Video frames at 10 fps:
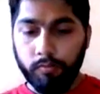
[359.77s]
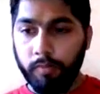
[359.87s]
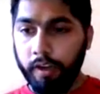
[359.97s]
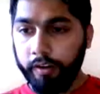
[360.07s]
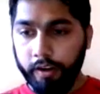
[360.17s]

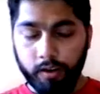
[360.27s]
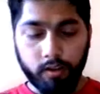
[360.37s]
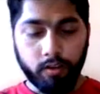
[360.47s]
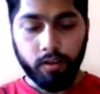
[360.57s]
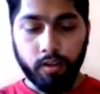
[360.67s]
bracket,
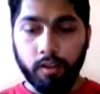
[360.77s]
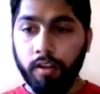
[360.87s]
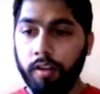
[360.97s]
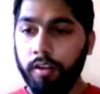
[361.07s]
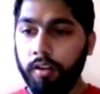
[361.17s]

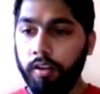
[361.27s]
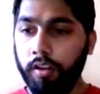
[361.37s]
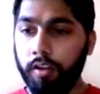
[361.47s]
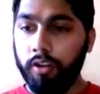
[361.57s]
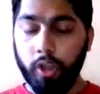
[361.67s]

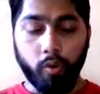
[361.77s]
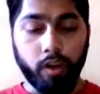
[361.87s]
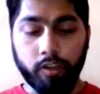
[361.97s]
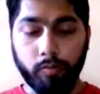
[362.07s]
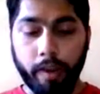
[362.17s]
here the
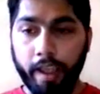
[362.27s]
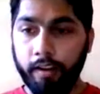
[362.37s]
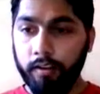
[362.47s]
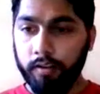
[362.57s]
URL is blank,